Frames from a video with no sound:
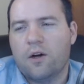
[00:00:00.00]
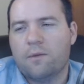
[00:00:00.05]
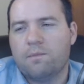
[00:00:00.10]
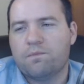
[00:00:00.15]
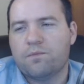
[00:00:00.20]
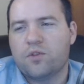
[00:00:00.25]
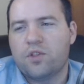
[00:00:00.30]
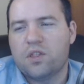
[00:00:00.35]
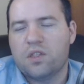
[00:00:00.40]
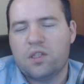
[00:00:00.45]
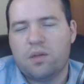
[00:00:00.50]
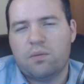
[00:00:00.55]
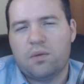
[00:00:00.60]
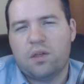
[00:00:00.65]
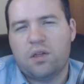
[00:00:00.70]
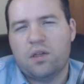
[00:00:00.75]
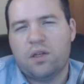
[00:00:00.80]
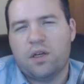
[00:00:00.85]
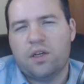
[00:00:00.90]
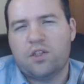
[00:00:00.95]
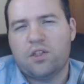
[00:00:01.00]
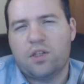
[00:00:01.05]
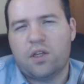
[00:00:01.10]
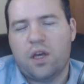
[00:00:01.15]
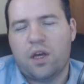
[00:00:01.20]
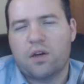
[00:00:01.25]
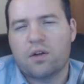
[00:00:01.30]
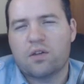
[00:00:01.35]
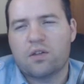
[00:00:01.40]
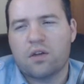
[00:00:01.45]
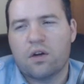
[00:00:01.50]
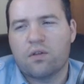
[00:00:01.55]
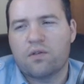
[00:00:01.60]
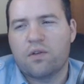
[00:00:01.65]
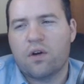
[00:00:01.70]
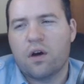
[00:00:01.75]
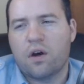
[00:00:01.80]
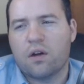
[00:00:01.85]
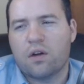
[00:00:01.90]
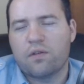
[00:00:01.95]
Just something to educate yourself
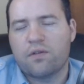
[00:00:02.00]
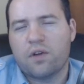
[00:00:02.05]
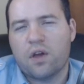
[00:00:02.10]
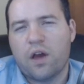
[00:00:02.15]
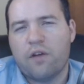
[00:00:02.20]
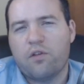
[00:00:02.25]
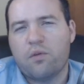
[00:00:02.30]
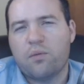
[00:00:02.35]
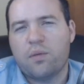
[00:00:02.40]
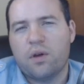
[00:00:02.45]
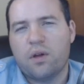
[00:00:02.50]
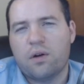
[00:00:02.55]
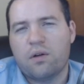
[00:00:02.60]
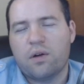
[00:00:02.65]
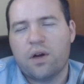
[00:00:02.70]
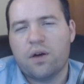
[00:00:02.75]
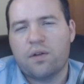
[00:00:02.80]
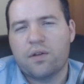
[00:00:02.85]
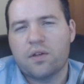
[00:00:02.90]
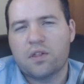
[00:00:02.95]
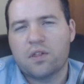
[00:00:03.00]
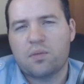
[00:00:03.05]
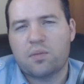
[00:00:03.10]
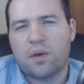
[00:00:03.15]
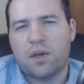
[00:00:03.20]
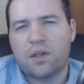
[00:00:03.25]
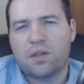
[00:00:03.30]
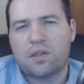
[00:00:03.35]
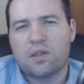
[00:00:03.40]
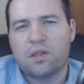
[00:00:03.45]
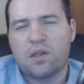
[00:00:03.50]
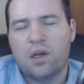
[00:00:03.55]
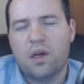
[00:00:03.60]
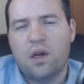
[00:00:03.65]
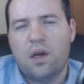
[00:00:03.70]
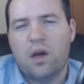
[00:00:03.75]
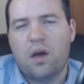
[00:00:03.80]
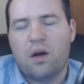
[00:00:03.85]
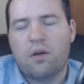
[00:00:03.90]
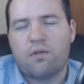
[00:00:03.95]
on. If you haven't been around this space
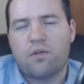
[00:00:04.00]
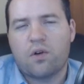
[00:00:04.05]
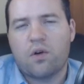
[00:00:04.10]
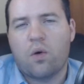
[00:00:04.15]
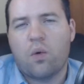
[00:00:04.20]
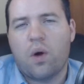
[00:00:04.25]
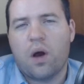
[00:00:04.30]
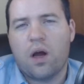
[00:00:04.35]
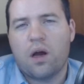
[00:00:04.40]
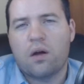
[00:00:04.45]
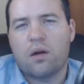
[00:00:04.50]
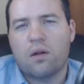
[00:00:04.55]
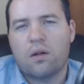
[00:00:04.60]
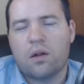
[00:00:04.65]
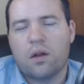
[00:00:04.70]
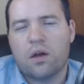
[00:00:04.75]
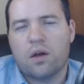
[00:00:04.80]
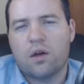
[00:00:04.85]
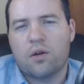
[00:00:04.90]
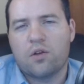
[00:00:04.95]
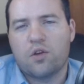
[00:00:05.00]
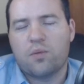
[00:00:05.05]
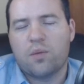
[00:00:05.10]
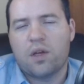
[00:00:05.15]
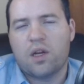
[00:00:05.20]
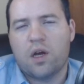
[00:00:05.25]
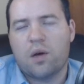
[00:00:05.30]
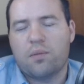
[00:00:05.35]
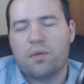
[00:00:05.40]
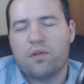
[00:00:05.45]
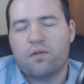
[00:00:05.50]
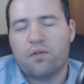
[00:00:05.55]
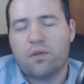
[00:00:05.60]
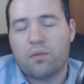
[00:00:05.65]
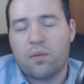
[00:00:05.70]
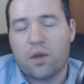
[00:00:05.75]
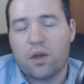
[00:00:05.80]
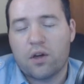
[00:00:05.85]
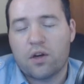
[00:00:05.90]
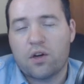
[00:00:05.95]
for a while, you may not be
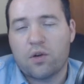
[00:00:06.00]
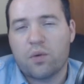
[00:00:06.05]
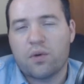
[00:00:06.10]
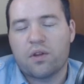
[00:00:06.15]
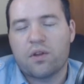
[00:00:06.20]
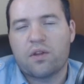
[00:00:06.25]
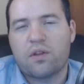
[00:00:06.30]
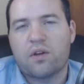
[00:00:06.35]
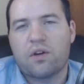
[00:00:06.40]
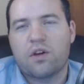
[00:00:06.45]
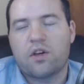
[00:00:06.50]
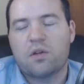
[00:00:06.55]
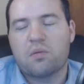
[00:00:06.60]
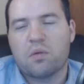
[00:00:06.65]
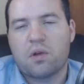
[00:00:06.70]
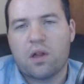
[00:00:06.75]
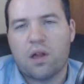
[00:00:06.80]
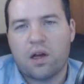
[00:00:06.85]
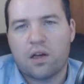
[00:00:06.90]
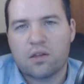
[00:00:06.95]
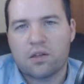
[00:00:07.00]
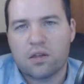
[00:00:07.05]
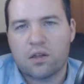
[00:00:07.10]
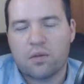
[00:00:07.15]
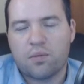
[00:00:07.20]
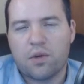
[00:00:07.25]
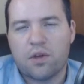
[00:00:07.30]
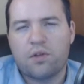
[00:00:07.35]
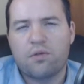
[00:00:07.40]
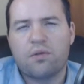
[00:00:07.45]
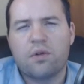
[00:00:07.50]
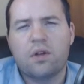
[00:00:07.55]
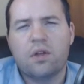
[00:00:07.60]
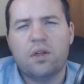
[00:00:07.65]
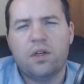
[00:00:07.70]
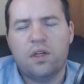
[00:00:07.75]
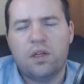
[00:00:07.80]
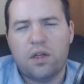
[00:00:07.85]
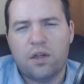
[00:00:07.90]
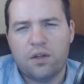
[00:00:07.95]
familiar with Ethereum Classic, but you really
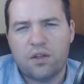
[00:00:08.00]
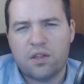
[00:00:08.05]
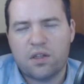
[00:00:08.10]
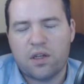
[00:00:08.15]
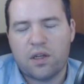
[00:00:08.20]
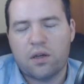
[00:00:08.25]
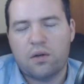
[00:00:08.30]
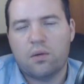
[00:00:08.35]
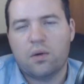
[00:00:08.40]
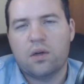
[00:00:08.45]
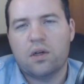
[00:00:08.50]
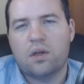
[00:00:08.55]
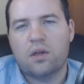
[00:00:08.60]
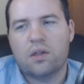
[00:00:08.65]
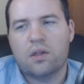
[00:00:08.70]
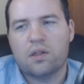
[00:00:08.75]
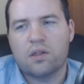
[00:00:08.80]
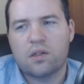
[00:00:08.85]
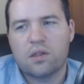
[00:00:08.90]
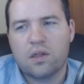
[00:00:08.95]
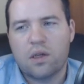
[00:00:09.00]
need to understand what it is,